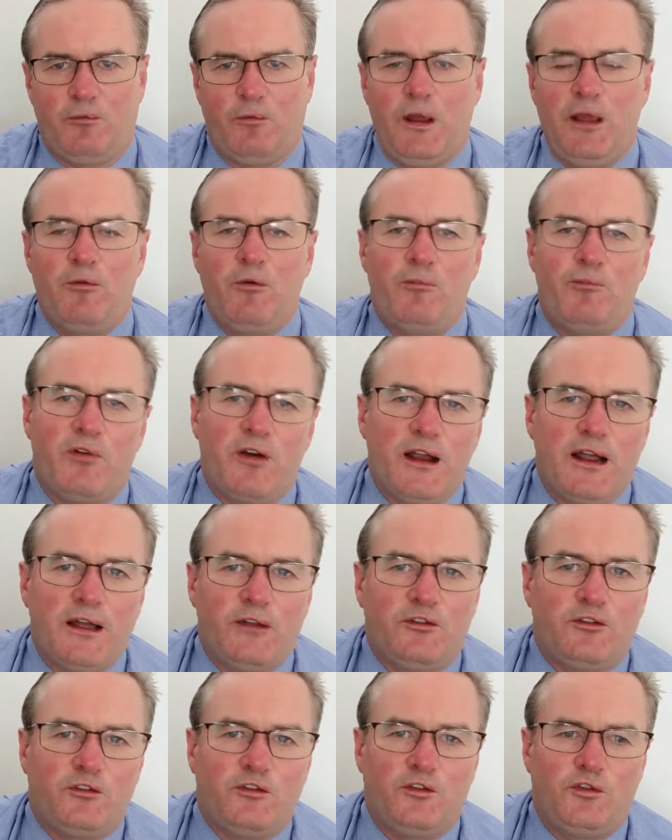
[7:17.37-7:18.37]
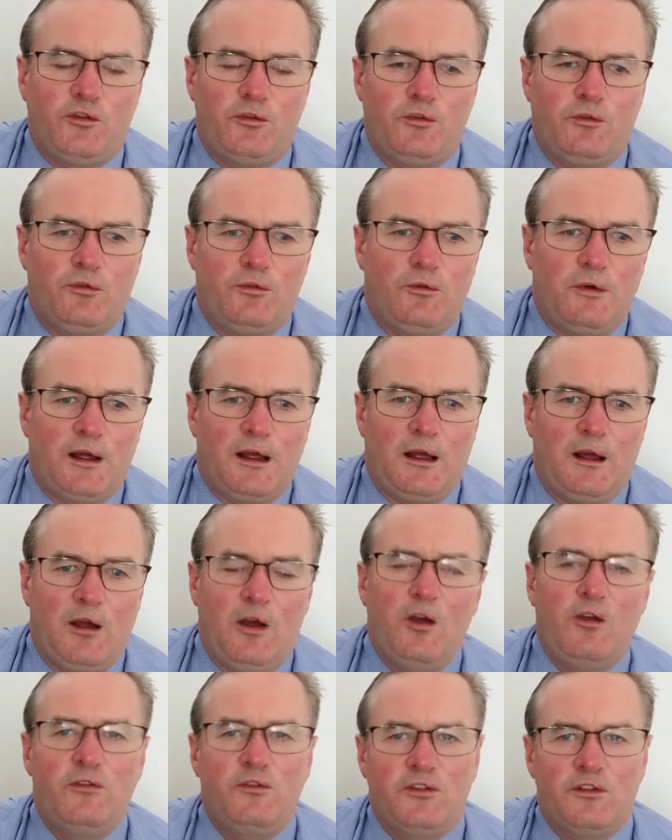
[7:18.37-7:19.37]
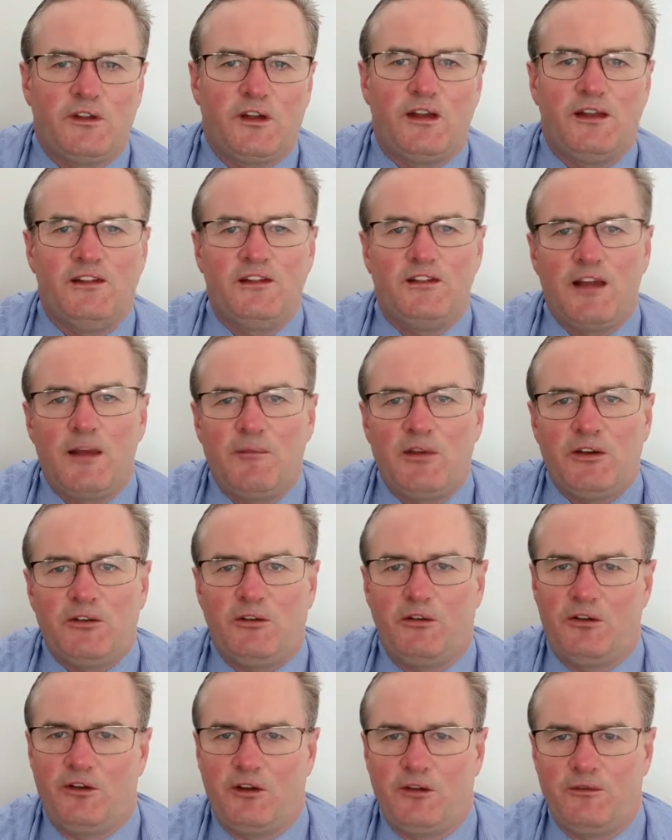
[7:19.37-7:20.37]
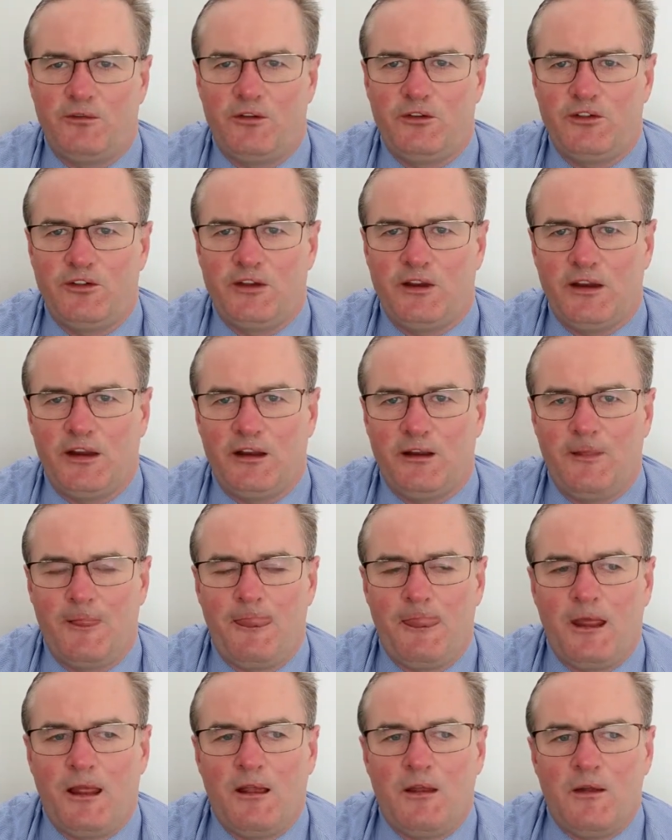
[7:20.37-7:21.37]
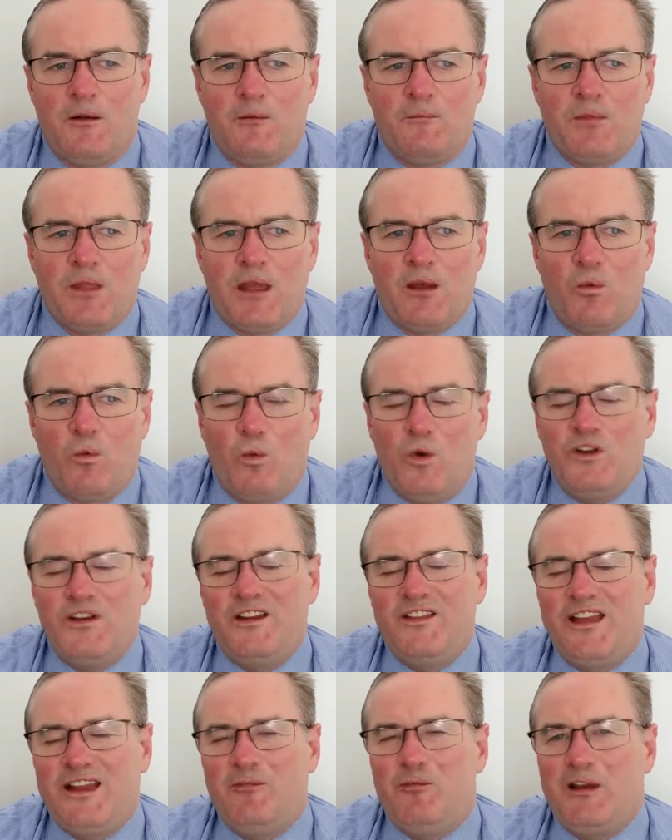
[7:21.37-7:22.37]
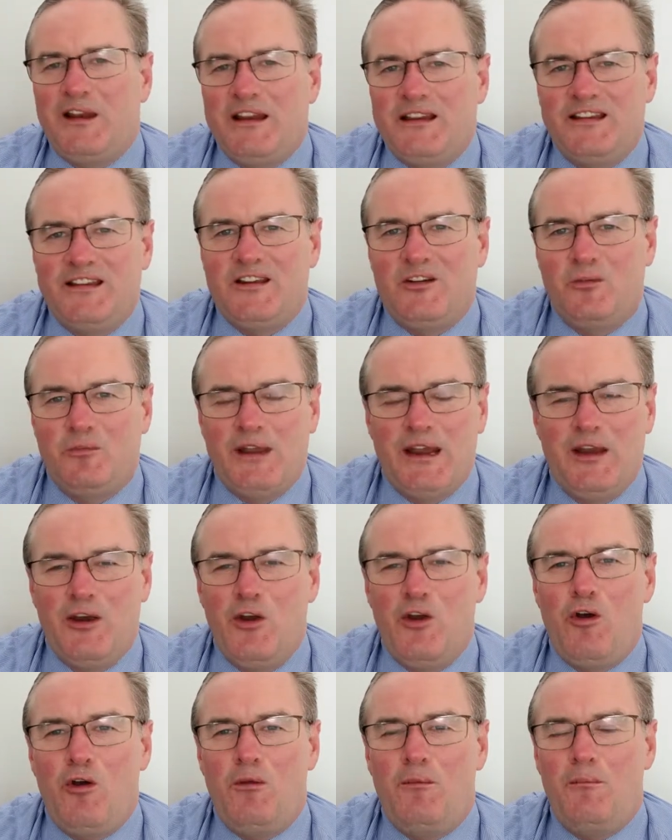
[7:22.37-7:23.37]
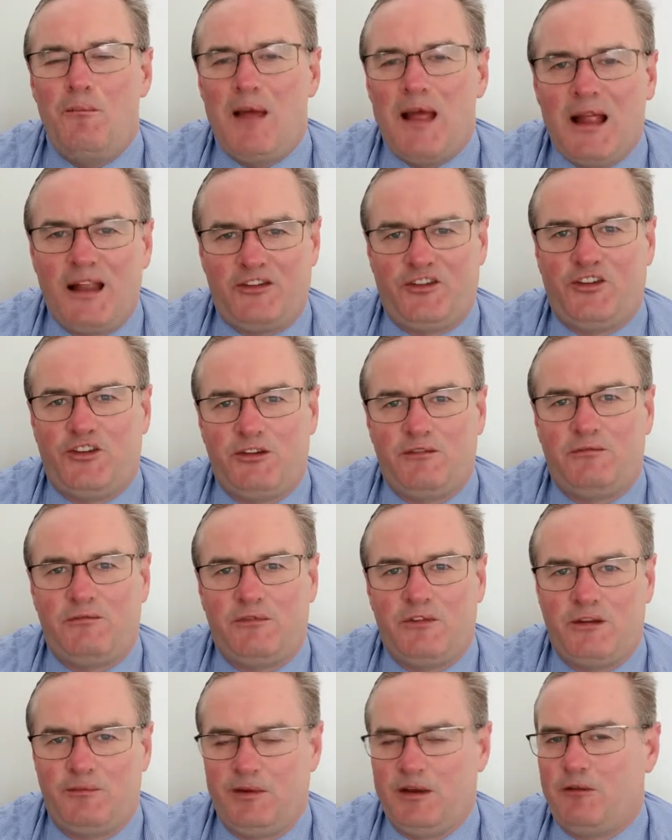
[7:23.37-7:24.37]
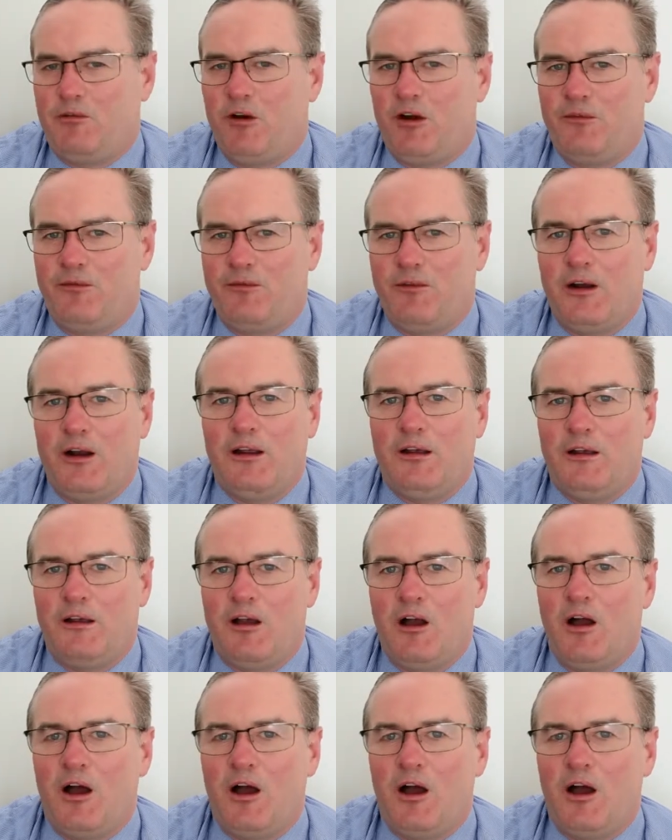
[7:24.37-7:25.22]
We were proud to host a summit on diversity. What do they really tell me? Not much, to be quite frank.